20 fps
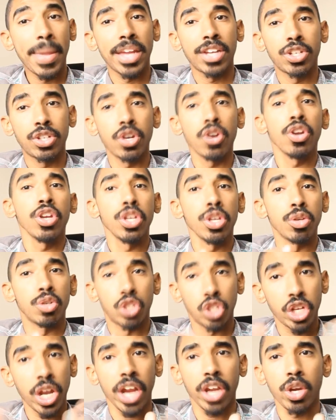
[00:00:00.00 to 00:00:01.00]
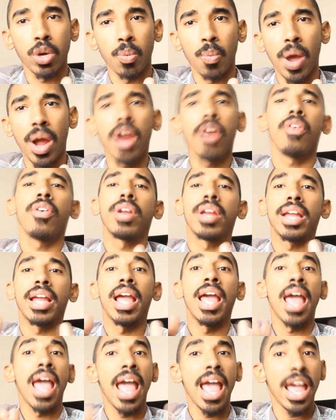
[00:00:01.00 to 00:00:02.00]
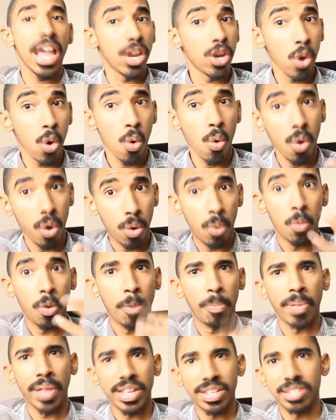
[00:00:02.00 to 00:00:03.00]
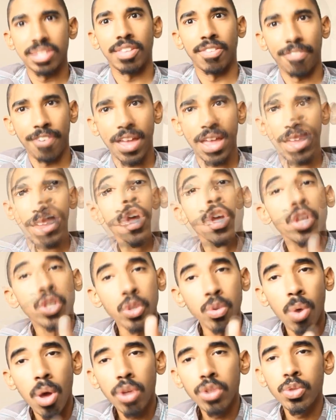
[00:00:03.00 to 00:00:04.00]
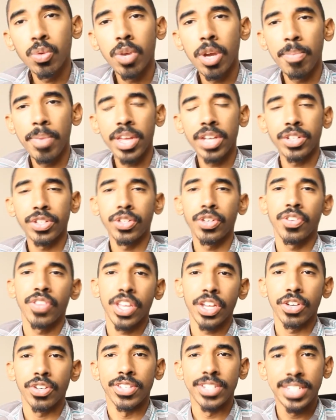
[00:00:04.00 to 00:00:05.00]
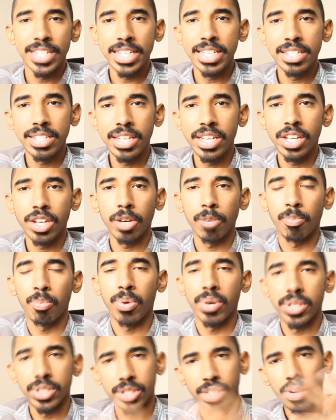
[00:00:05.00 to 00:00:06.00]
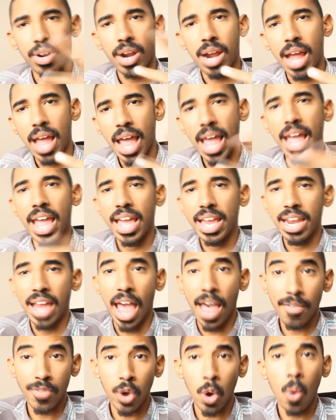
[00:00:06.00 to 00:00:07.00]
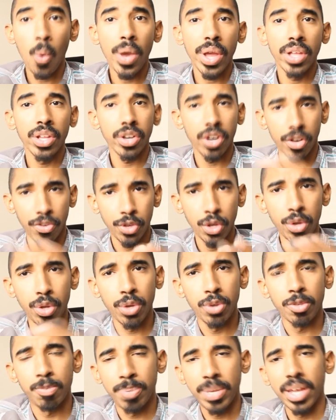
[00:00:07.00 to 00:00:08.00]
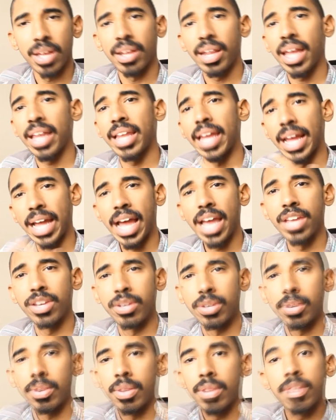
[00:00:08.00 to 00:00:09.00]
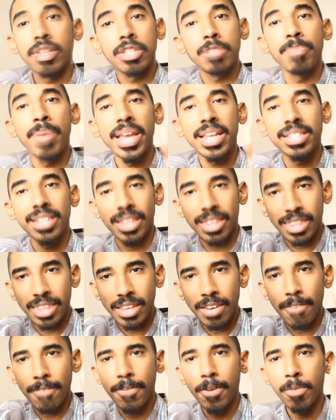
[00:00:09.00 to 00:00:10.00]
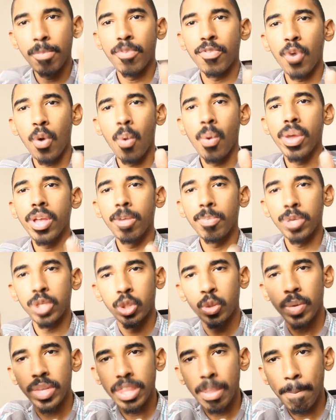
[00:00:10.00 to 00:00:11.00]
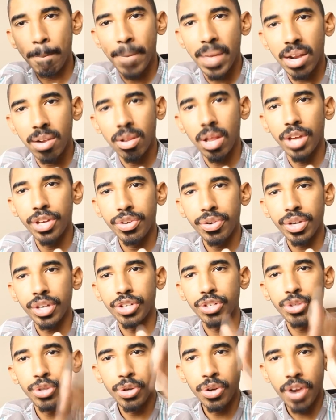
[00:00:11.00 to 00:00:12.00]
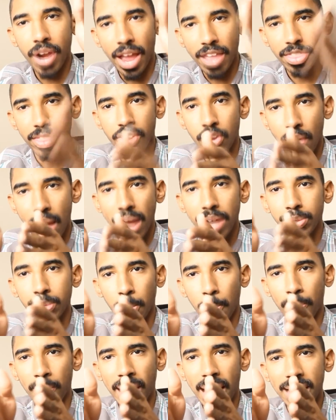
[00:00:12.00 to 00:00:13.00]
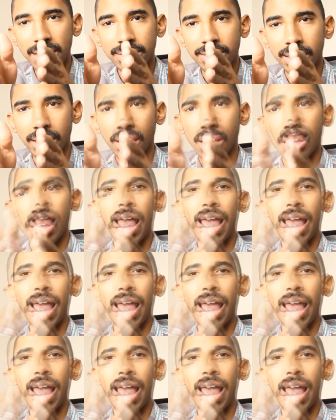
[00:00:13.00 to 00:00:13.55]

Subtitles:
make sure you check your wiring and or replace the fan. You also want to make sure that you're seasoning your printer and have an oiler if you use PLA like I do. This makes a thin film of oil between the metal on your extruder and your actual plastic